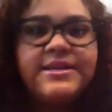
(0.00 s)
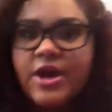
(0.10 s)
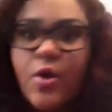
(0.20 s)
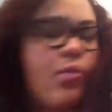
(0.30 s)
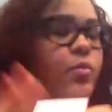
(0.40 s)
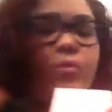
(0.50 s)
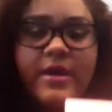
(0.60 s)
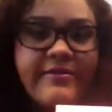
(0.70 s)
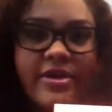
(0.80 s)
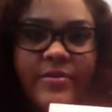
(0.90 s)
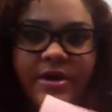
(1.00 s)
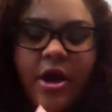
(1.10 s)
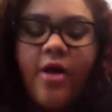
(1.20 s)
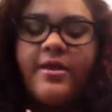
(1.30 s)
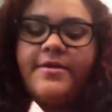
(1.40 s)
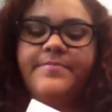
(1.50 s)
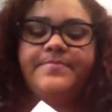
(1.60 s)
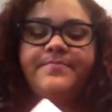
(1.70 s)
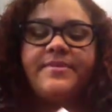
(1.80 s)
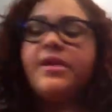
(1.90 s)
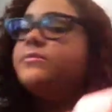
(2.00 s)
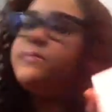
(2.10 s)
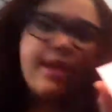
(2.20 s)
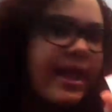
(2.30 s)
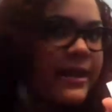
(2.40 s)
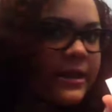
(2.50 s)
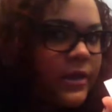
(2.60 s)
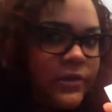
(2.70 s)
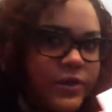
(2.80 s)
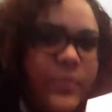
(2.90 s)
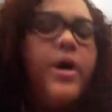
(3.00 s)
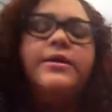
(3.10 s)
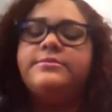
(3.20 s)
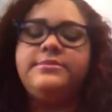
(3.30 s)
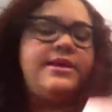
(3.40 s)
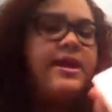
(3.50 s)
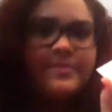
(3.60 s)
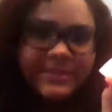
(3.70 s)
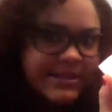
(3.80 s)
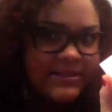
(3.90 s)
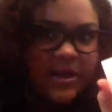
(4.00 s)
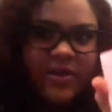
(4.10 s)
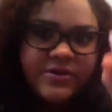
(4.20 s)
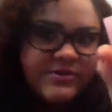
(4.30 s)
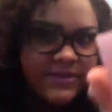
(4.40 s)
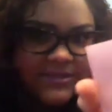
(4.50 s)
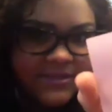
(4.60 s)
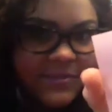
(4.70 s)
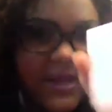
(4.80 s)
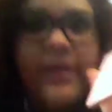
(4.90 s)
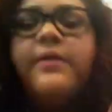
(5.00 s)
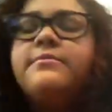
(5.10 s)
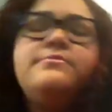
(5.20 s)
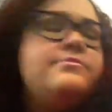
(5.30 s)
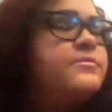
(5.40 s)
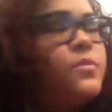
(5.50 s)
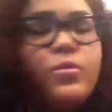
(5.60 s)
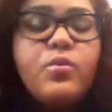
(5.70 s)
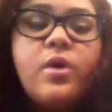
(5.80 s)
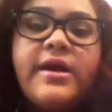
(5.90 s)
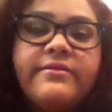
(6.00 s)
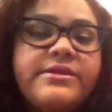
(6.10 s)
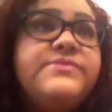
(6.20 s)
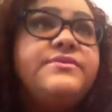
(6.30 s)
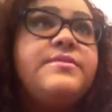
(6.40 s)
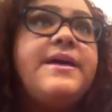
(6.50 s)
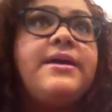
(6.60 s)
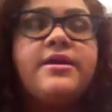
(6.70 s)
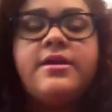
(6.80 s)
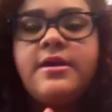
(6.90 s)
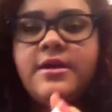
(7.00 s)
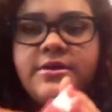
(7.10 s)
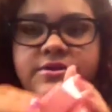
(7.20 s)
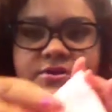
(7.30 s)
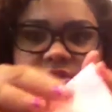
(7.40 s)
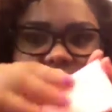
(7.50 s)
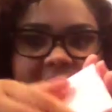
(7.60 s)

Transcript: note, whatever you want to call it. Any color you want. They come in lots of colors. This is pink, whatever, doesn't really matter. So you just